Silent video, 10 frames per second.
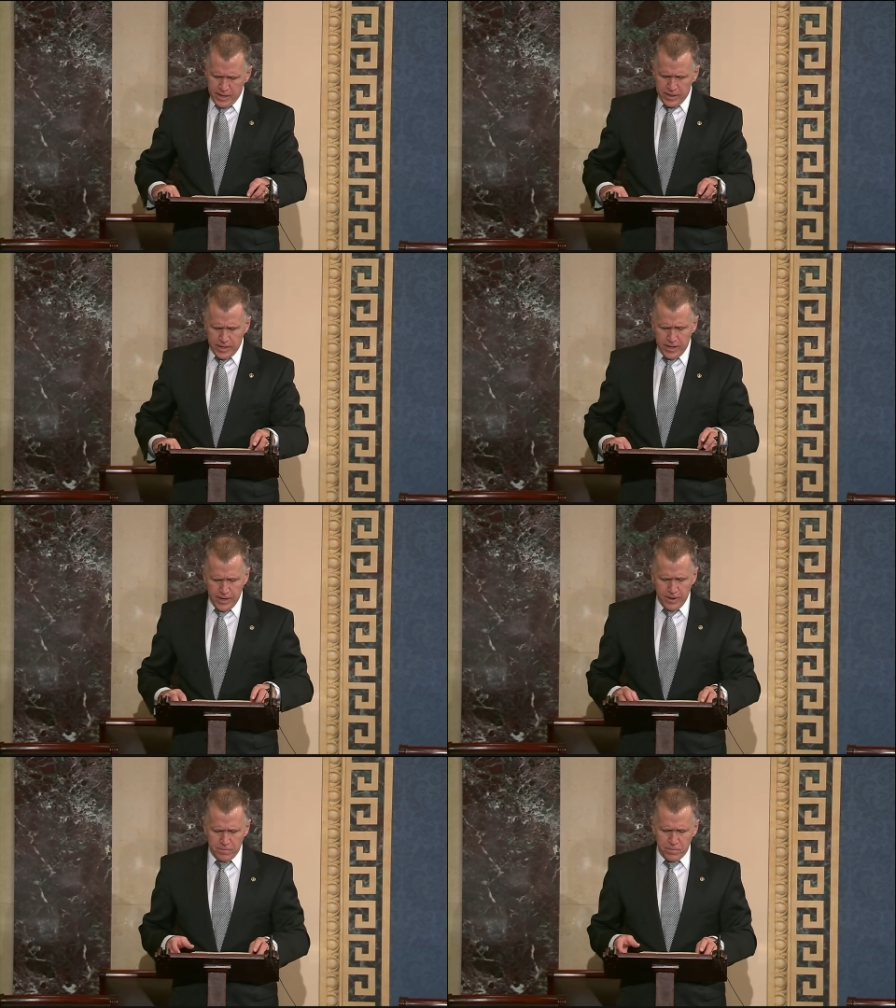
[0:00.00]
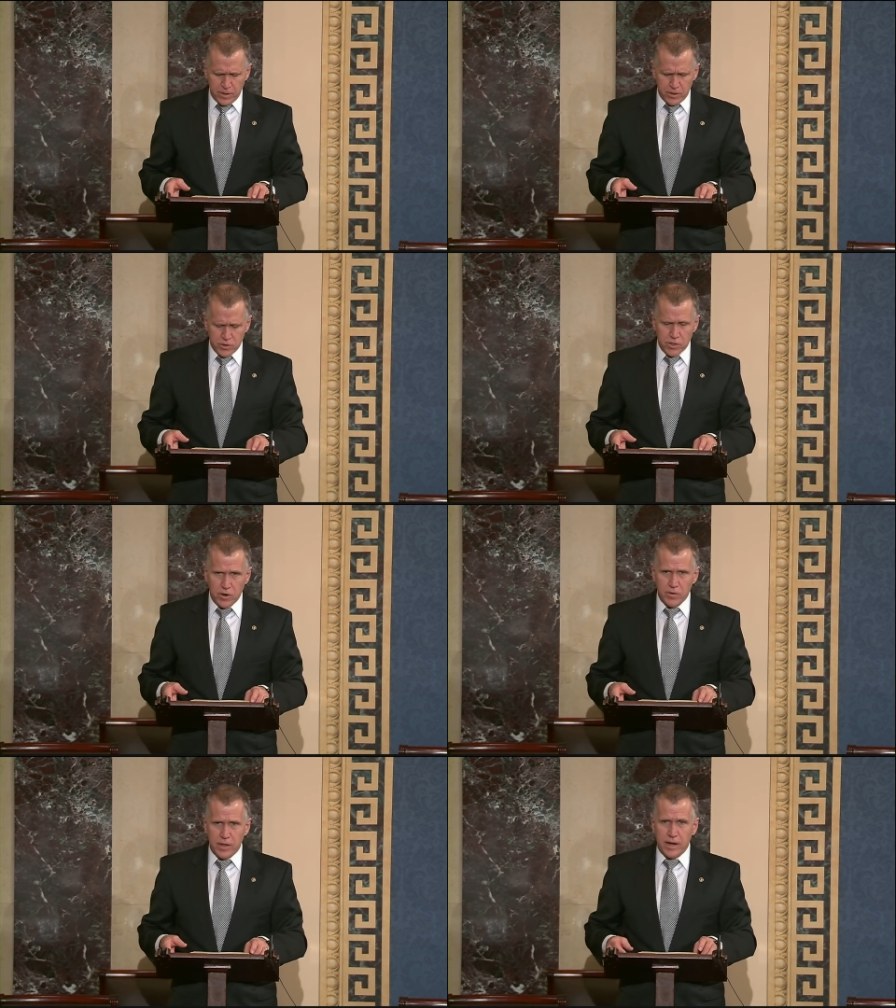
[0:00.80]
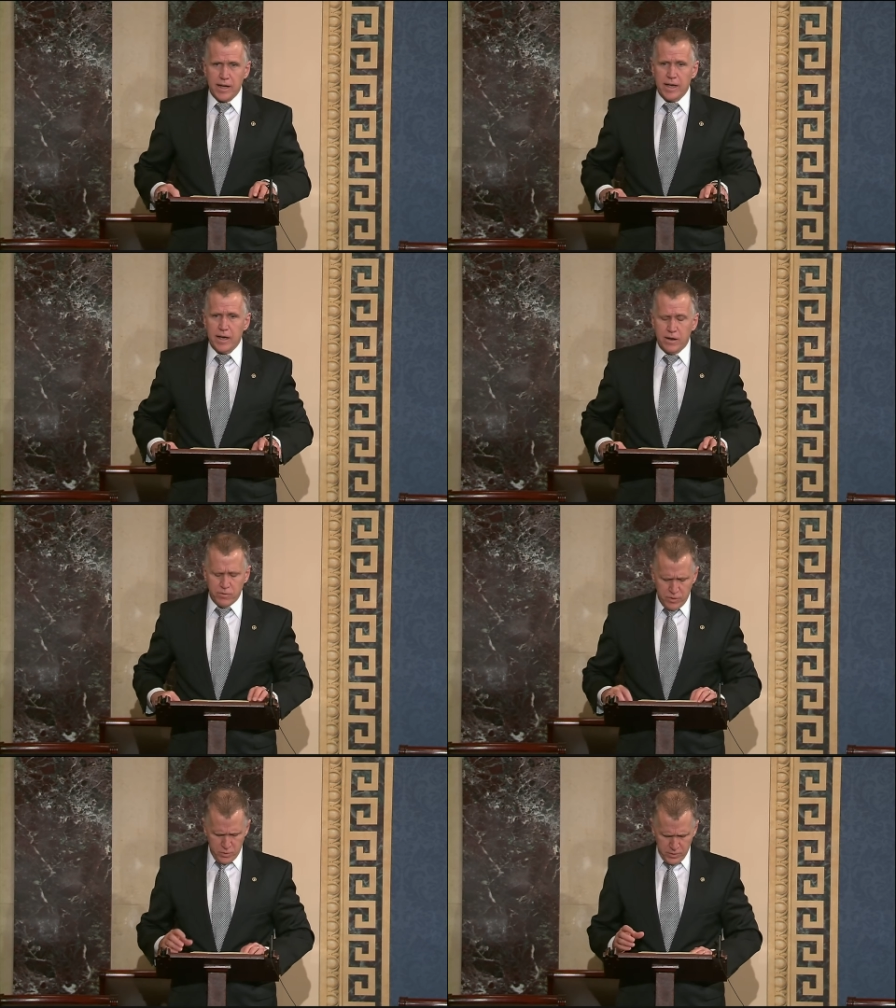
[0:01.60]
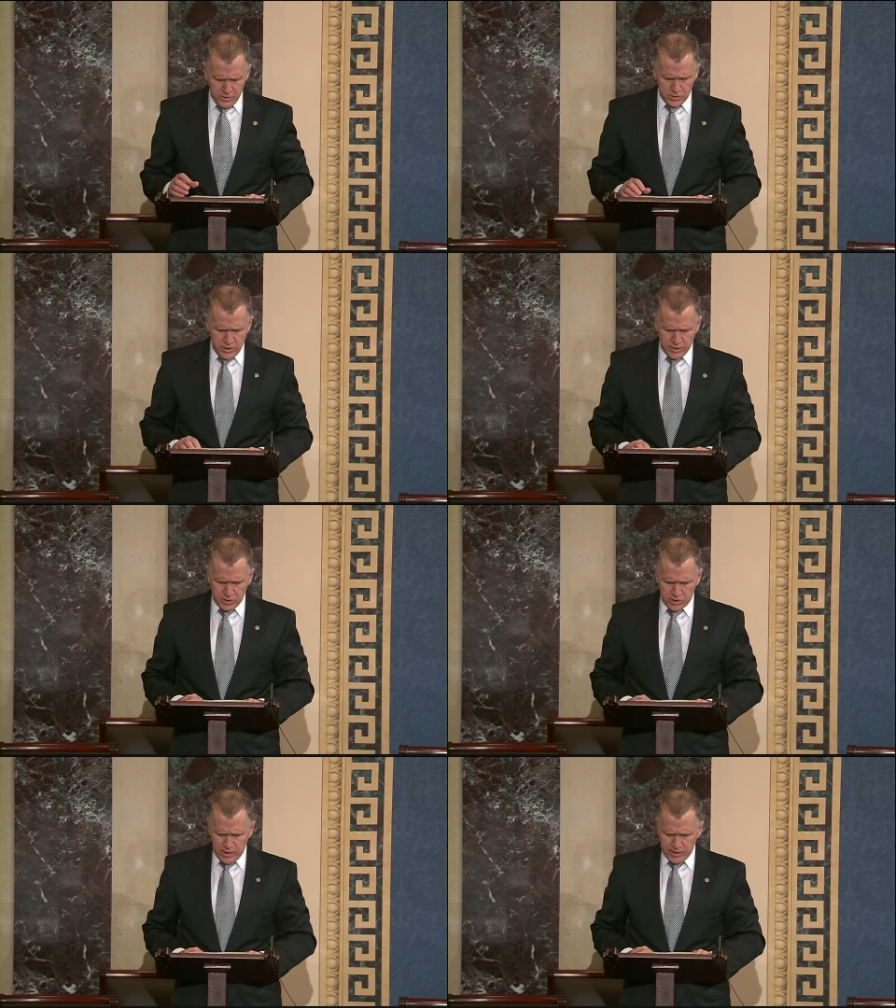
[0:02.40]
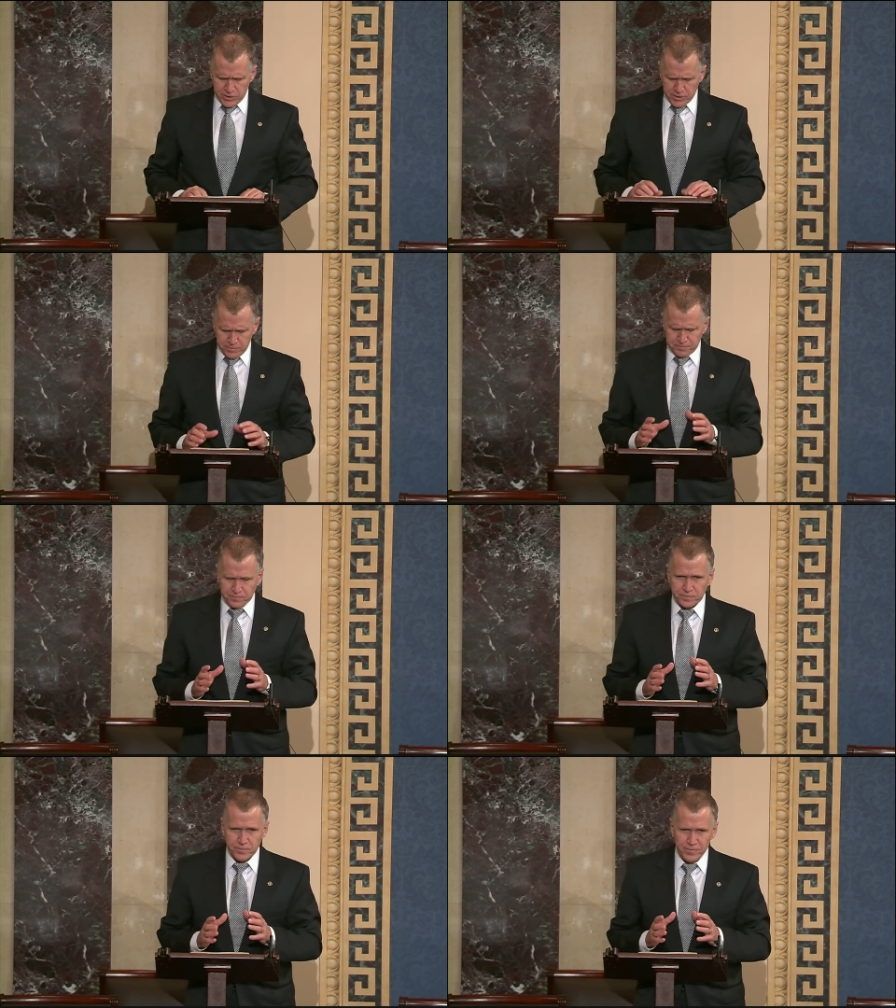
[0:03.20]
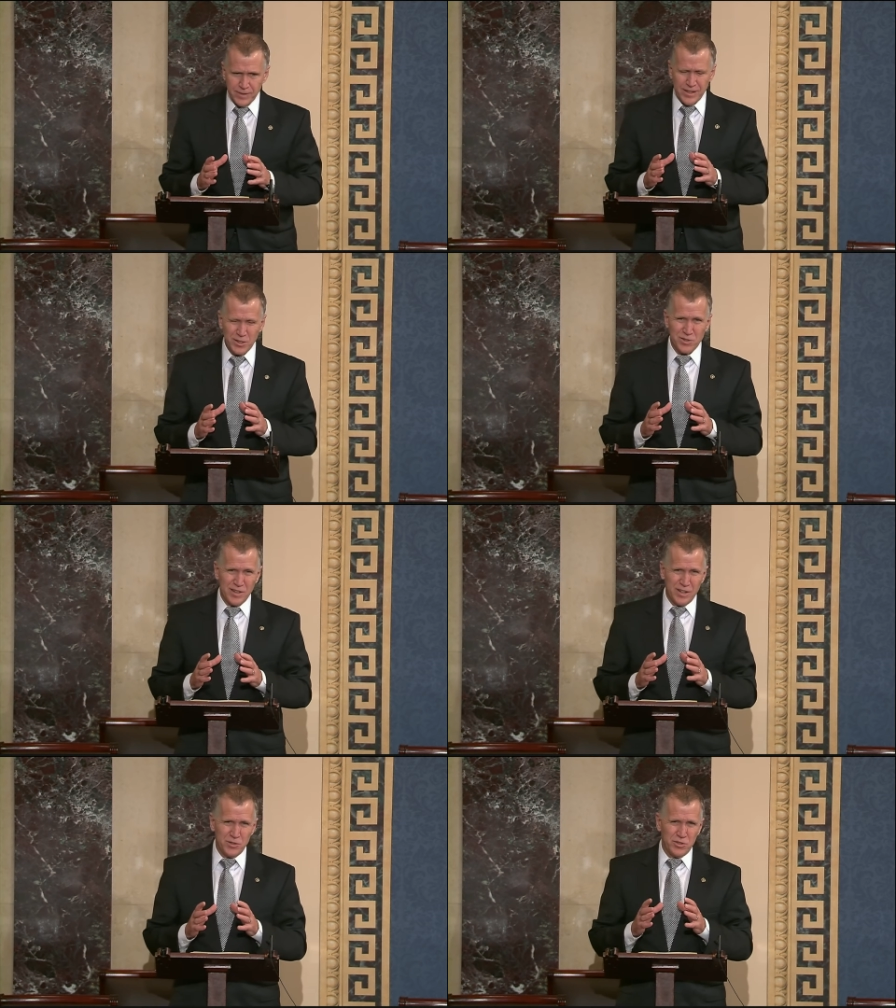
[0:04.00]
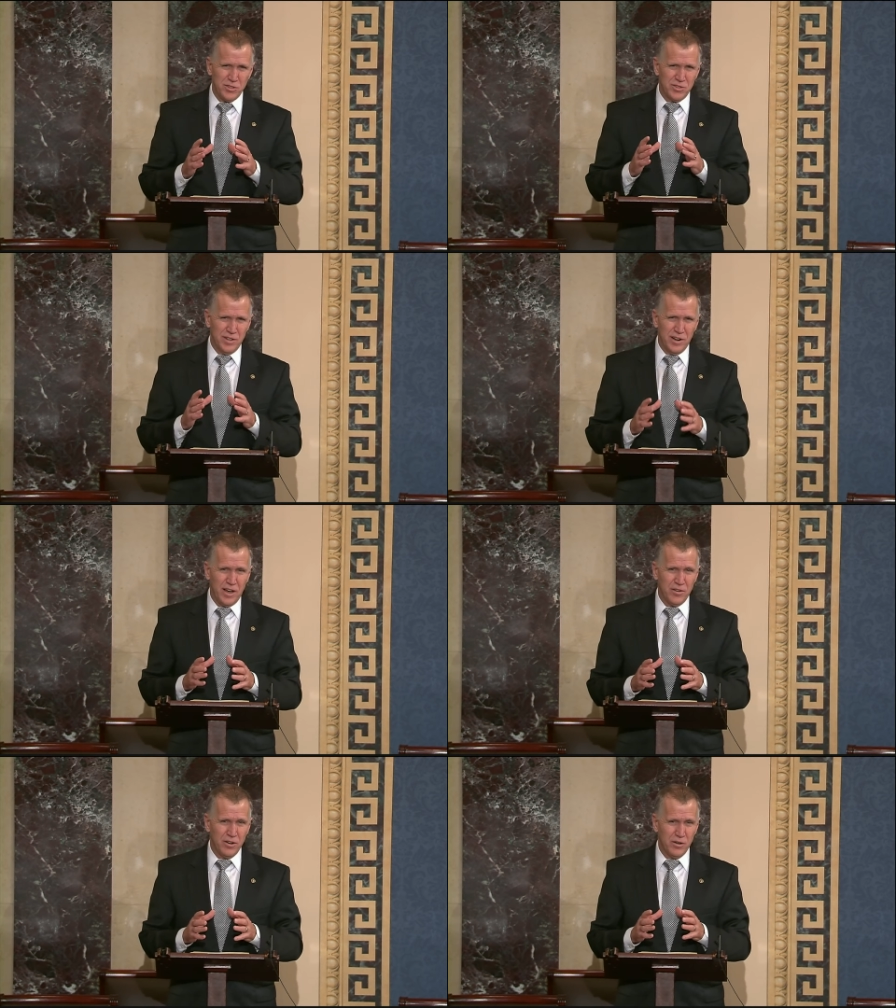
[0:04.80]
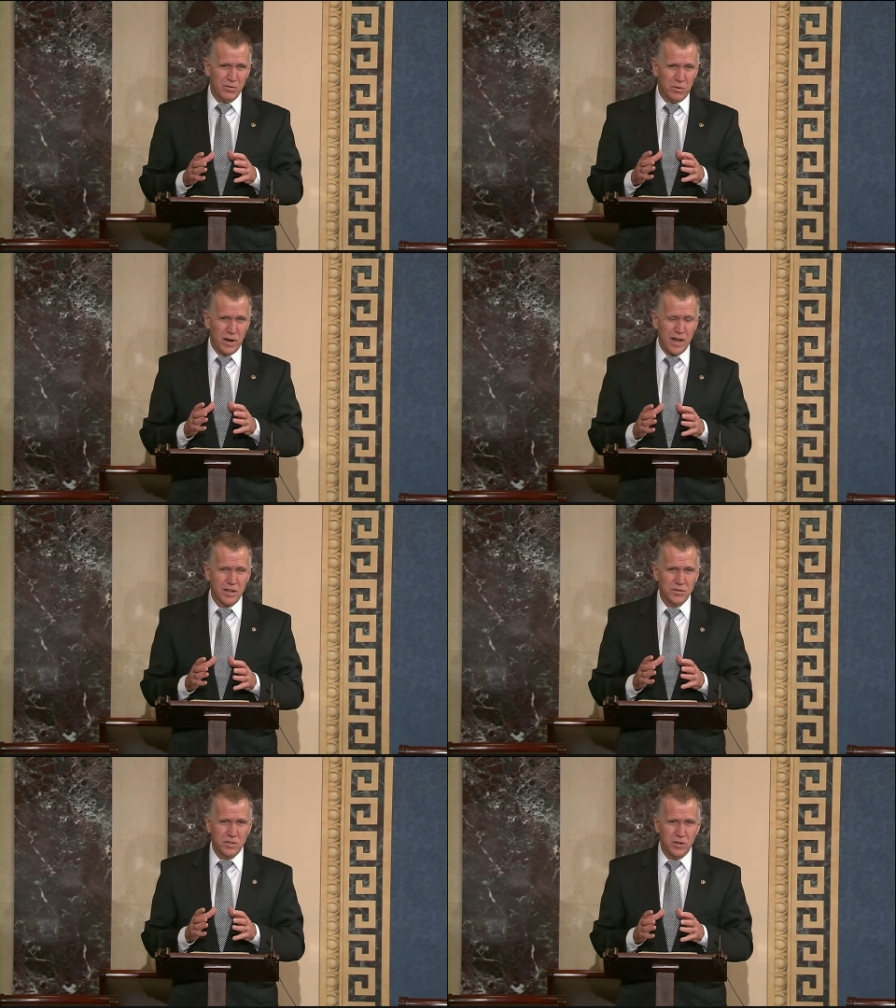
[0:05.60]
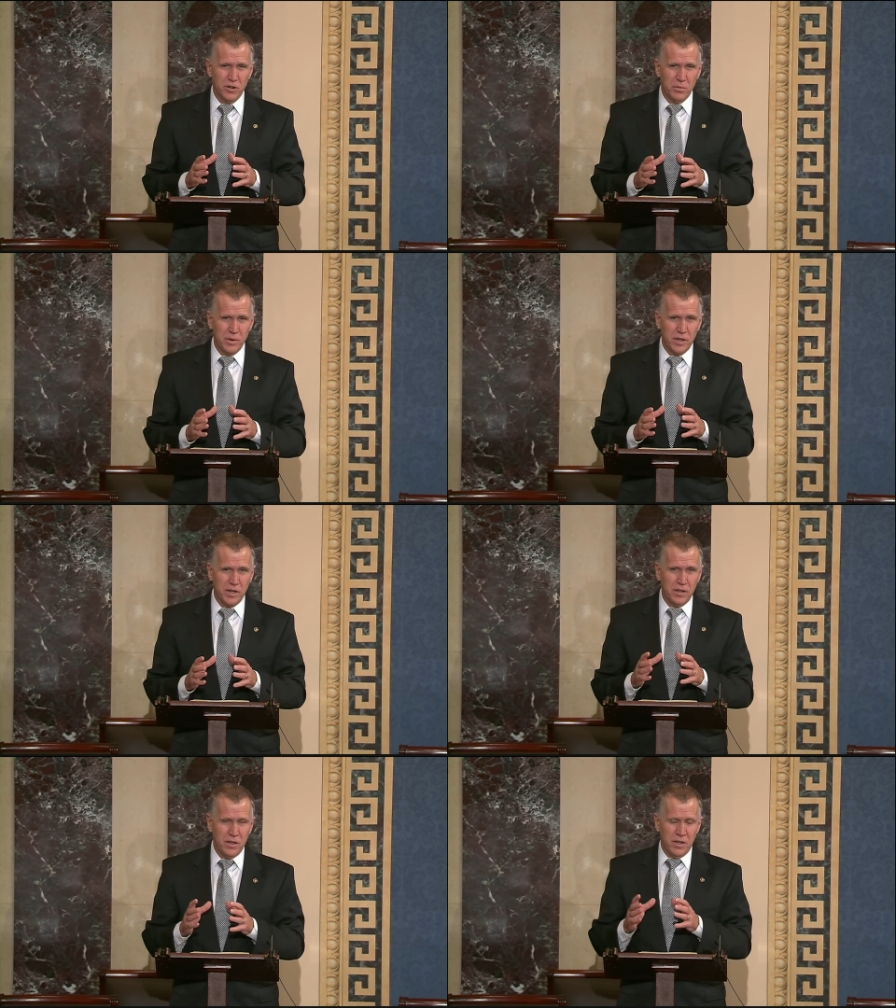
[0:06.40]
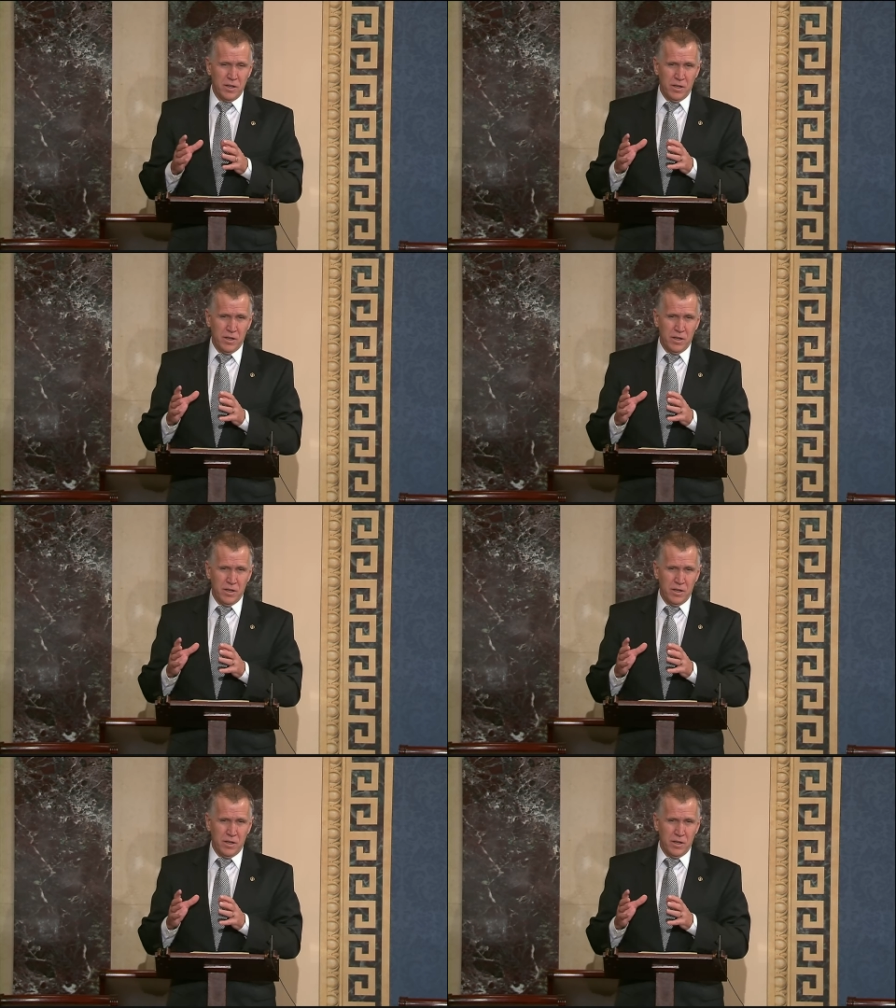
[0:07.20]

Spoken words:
The concern that I have with this legislation is that it's just another, what I consider to be,